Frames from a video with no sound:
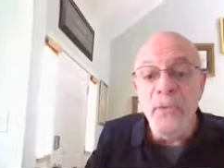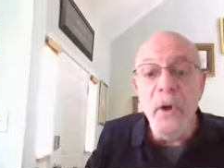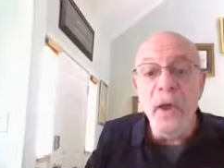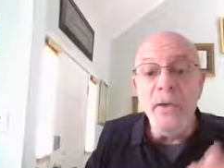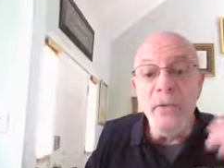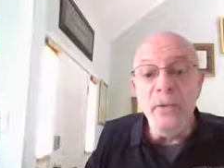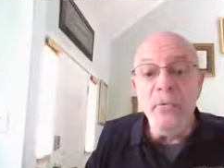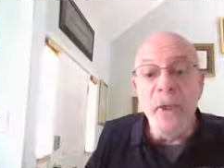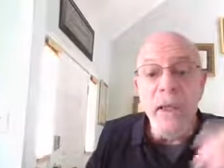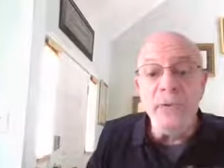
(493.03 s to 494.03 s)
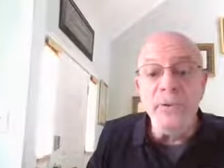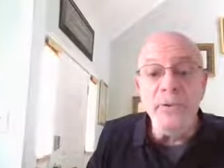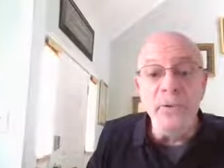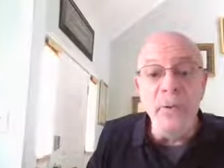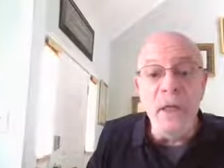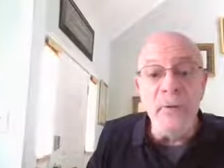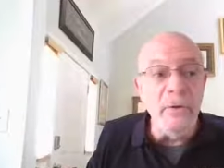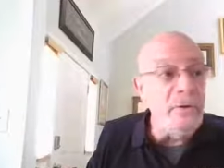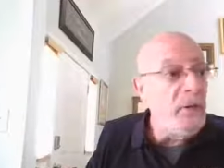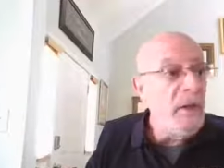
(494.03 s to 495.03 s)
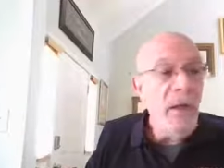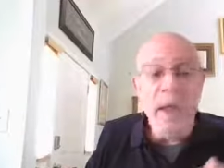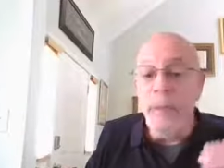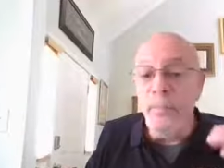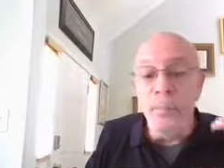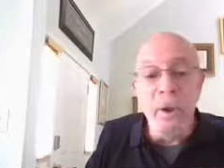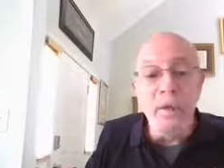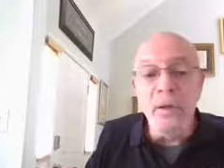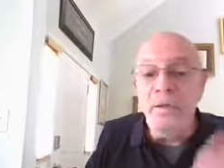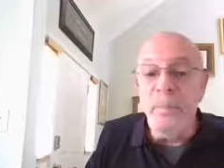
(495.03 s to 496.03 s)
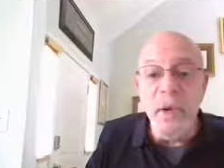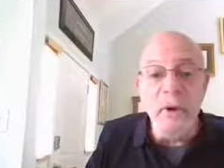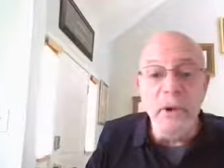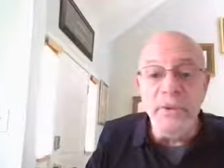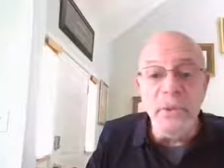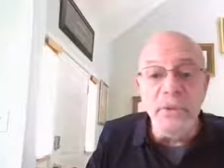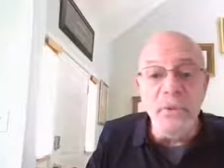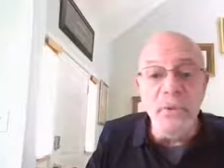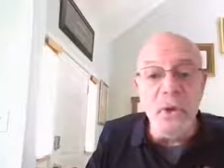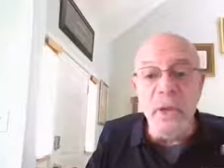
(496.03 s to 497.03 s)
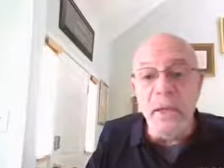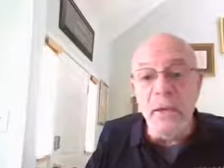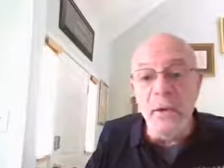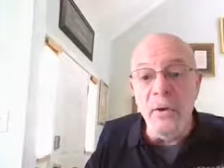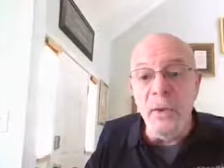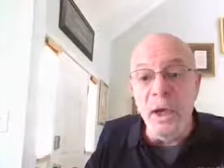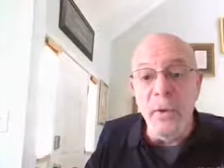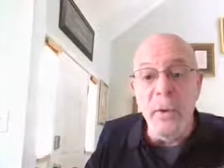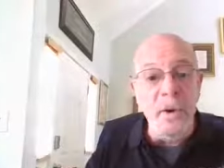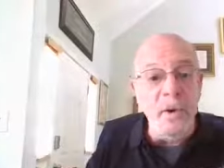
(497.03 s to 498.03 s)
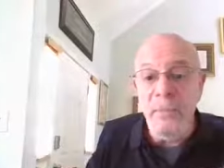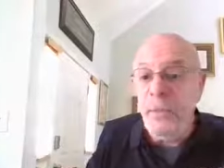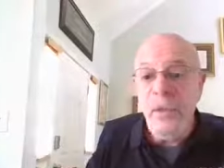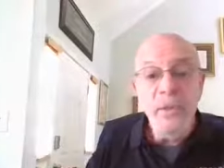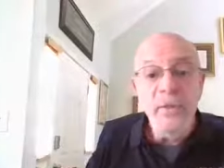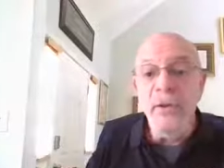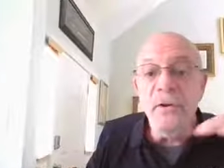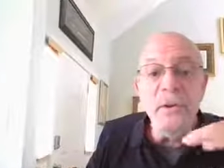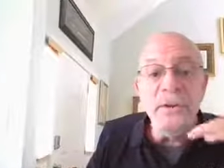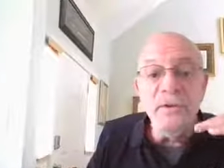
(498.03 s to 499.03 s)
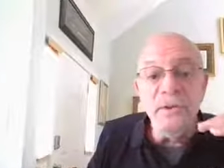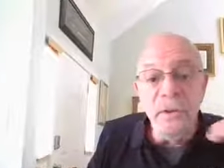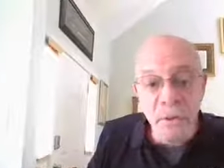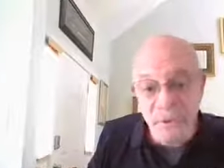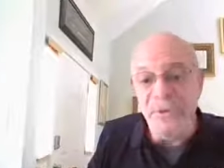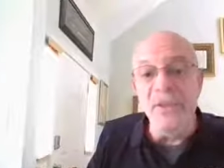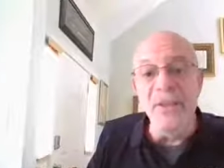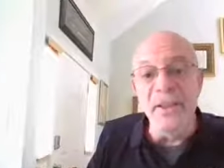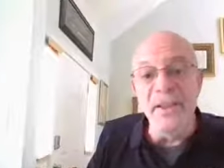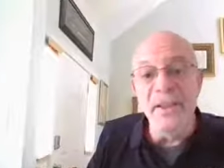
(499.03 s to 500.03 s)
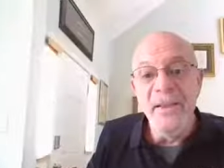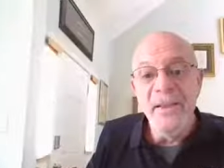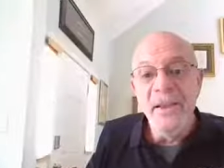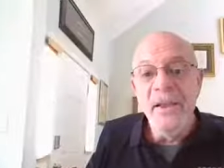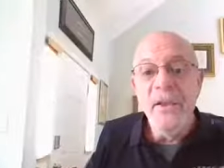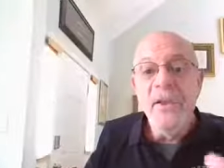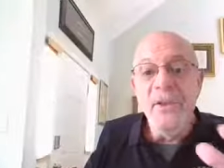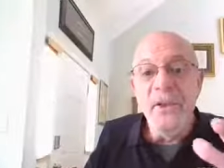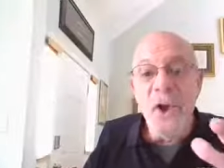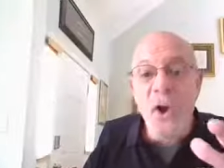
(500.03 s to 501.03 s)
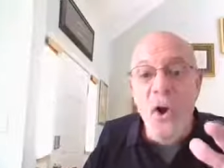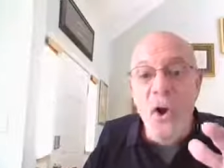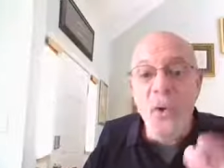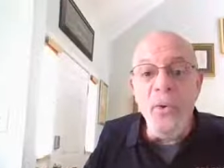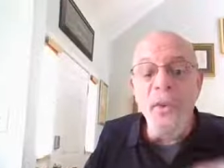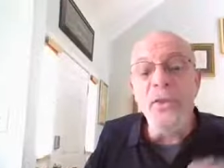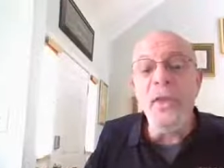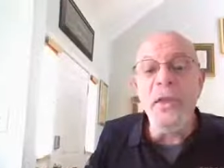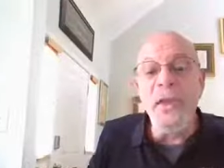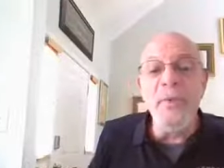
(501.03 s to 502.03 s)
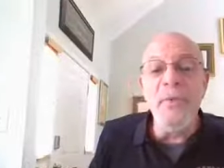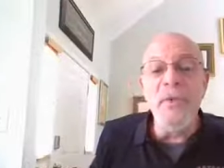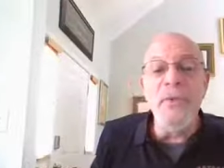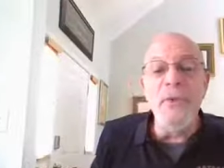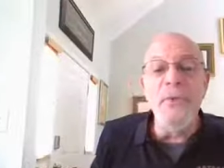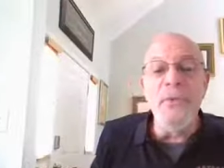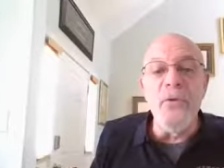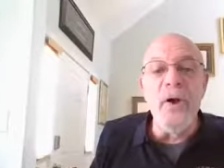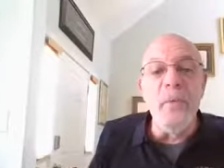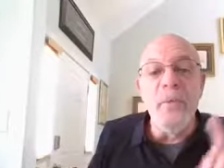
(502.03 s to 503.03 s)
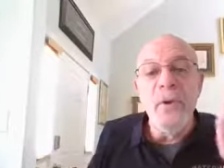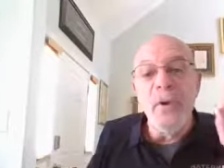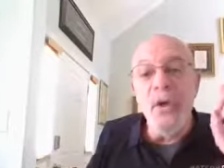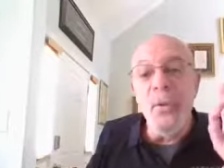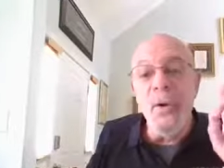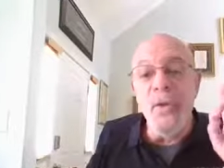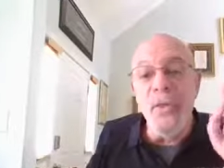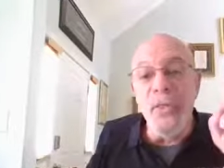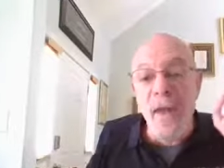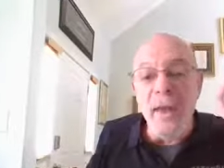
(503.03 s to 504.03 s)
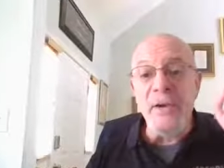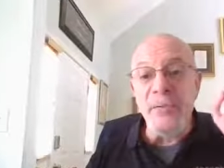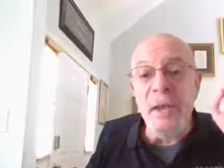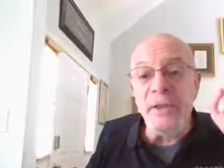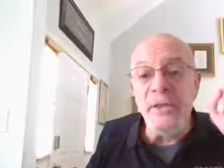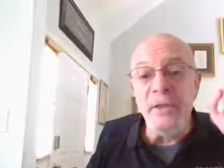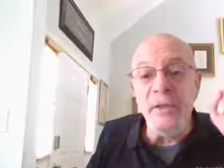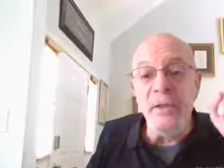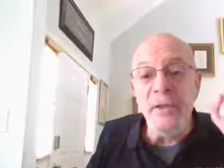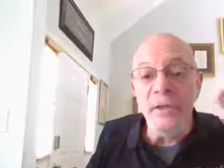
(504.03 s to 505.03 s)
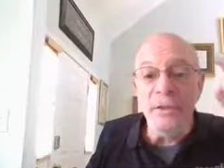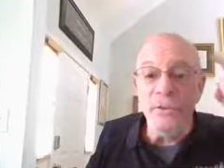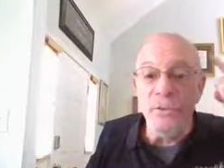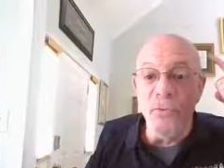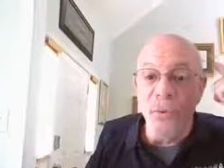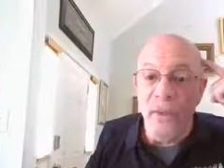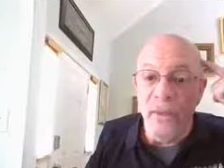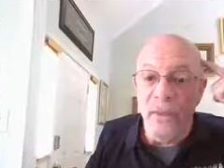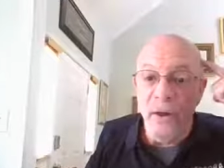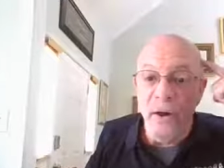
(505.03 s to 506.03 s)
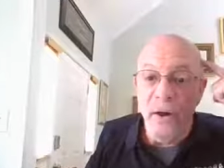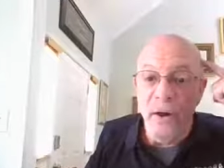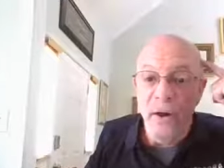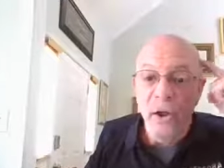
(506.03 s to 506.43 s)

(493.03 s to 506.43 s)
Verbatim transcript: find new ranks, new levels, and break those barriers that you thought I can only go here. There is no ceiling. The only thing keeping you from going that direction is right there.